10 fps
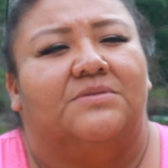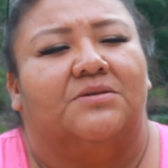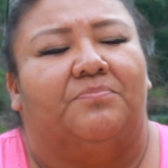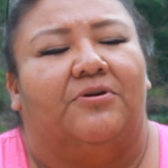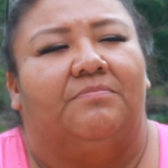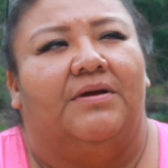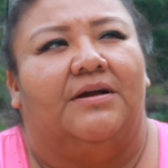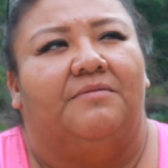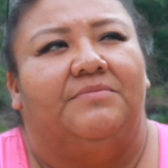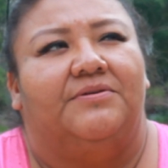support my
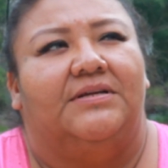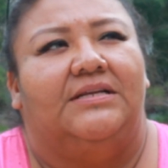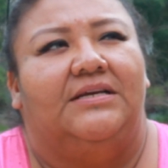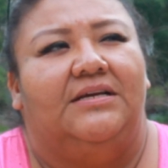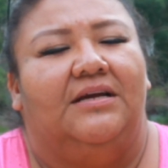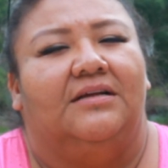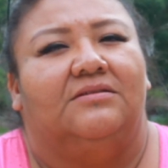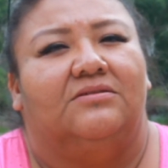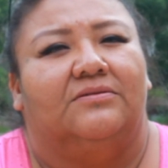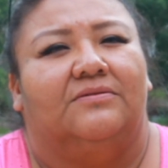community and
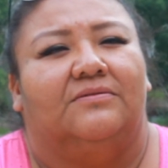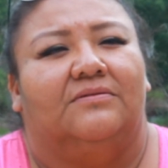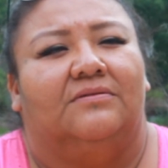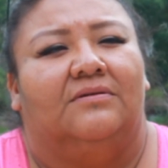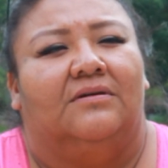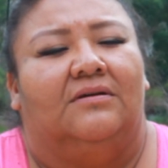to